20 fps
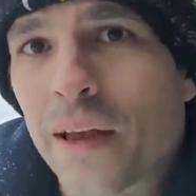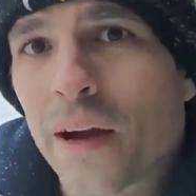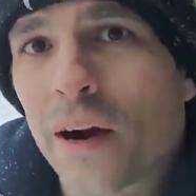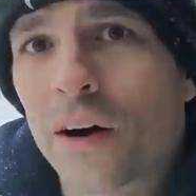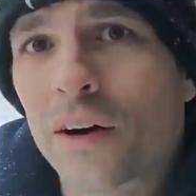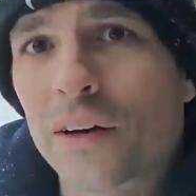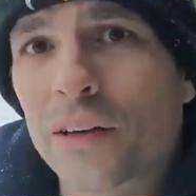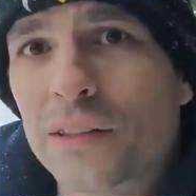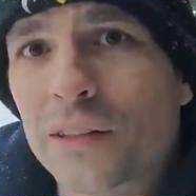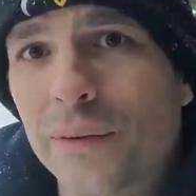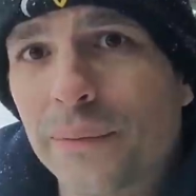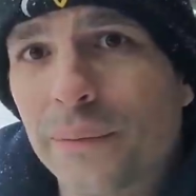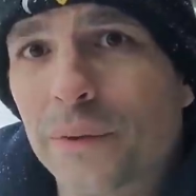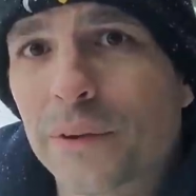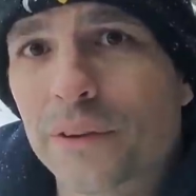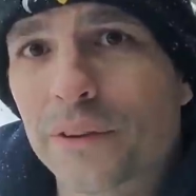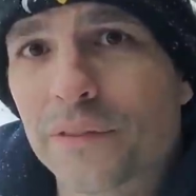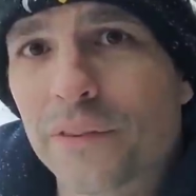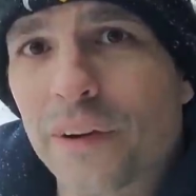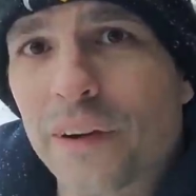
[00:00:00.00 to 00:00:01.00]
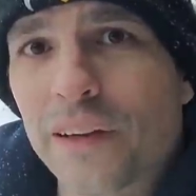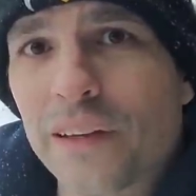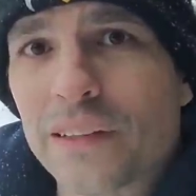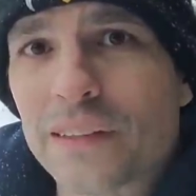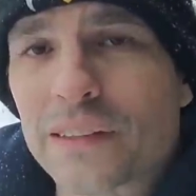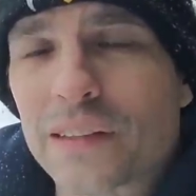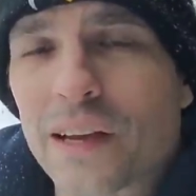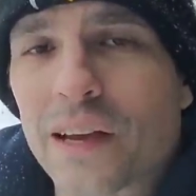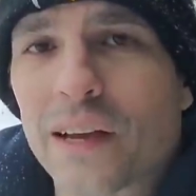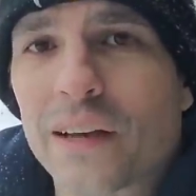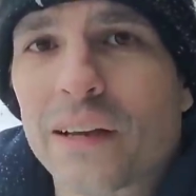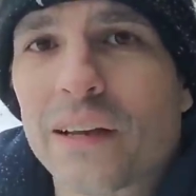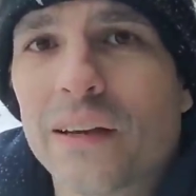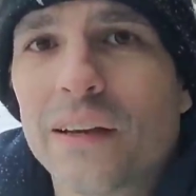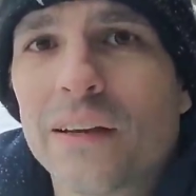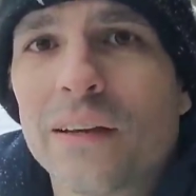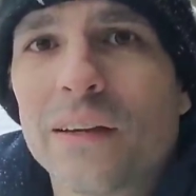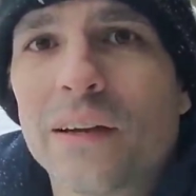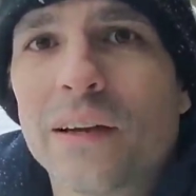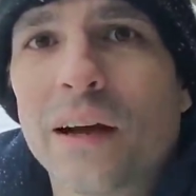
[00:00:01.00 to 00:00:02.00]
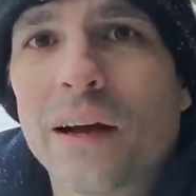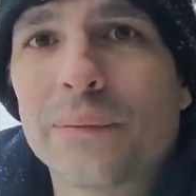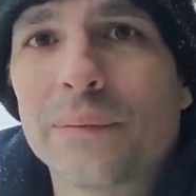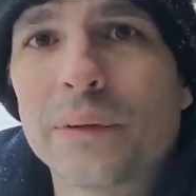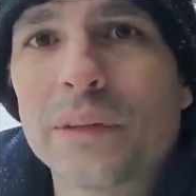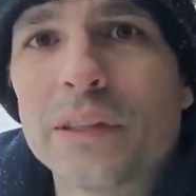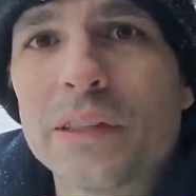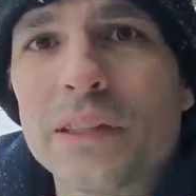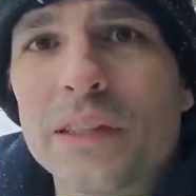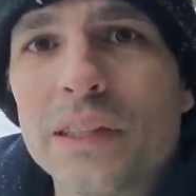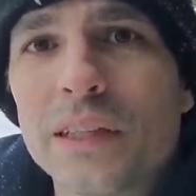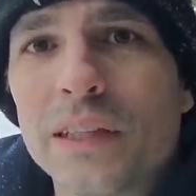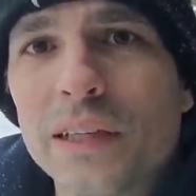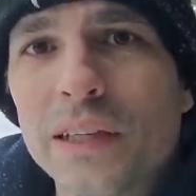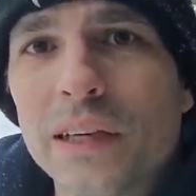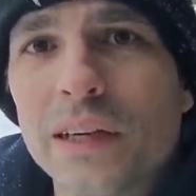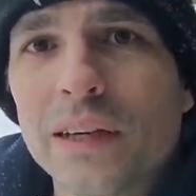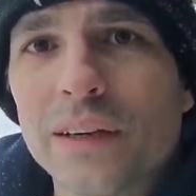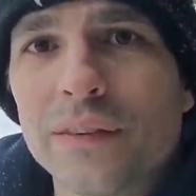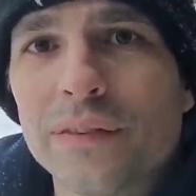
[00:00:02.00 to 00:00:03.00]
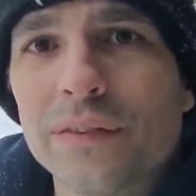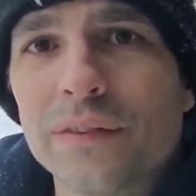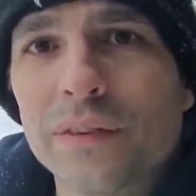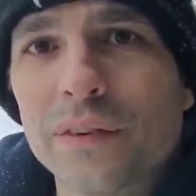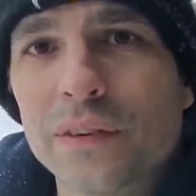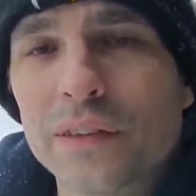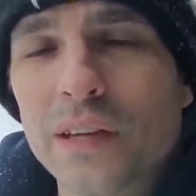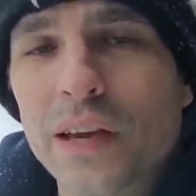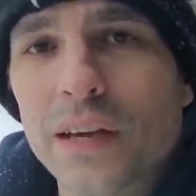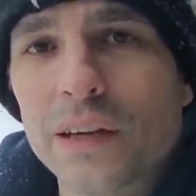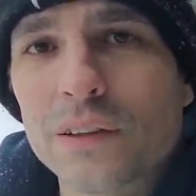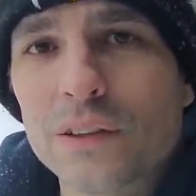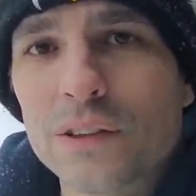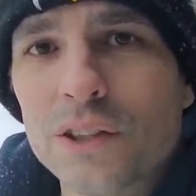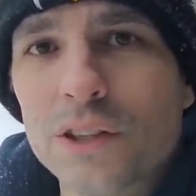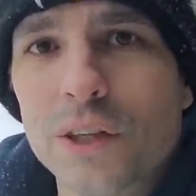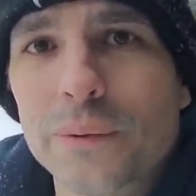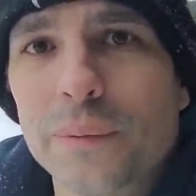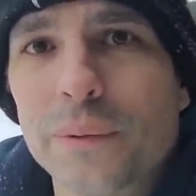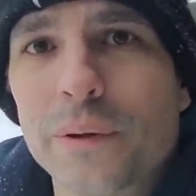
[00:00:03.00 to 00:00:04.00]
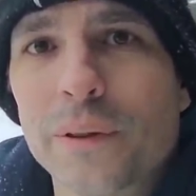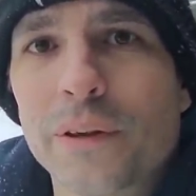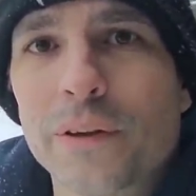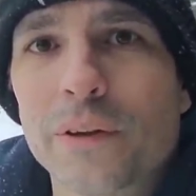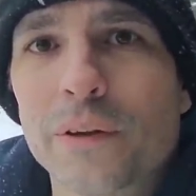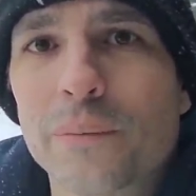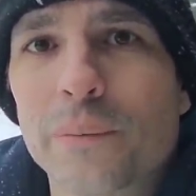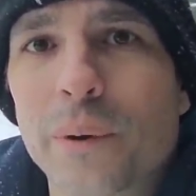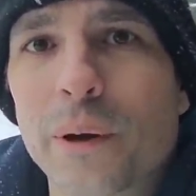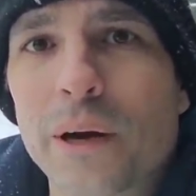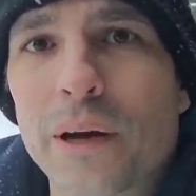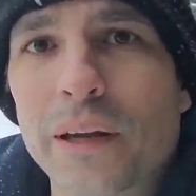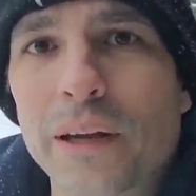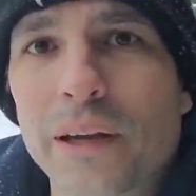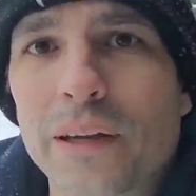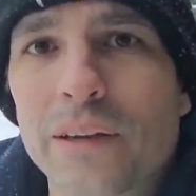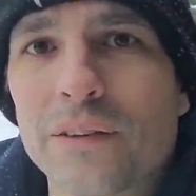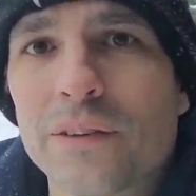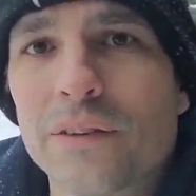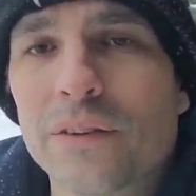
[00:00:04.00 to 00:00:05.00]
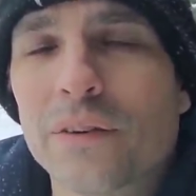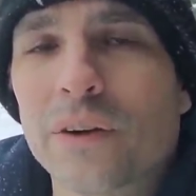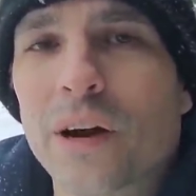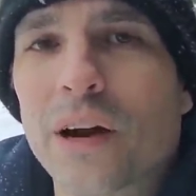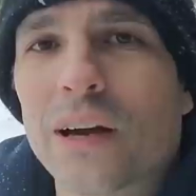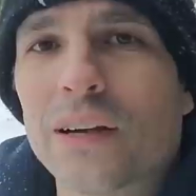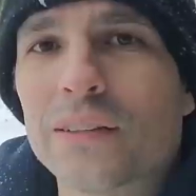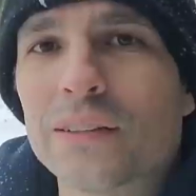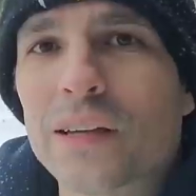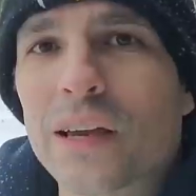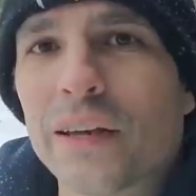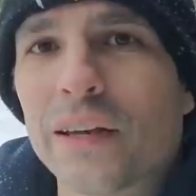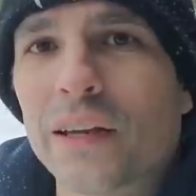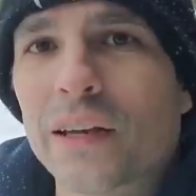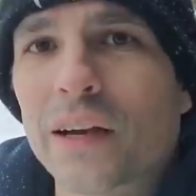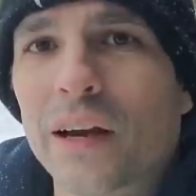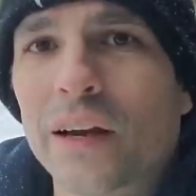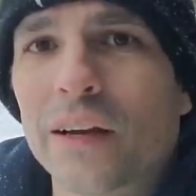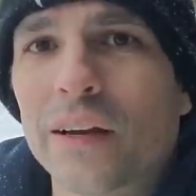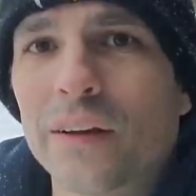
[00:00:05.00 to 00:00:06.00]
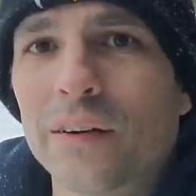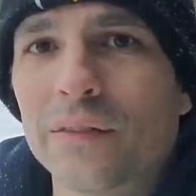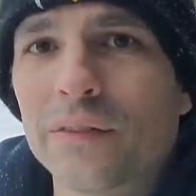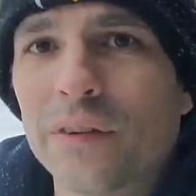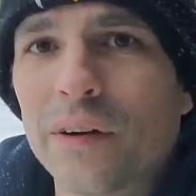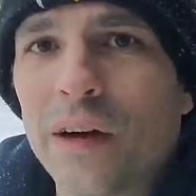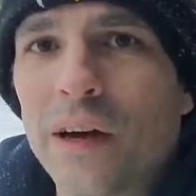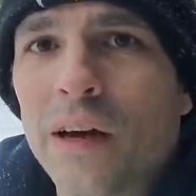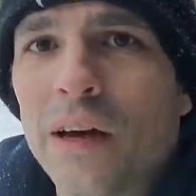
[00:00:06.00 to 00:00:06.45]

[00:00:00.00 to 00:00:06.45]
on a similar vein as that, um, see if the township that you're buying into has any kind of